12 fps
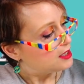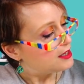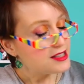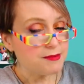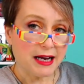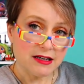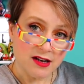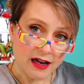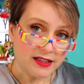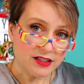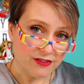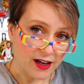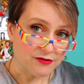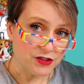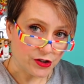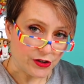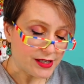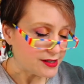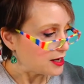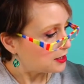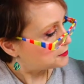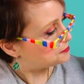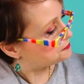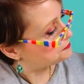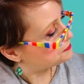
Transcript: It's about 95 degrees out.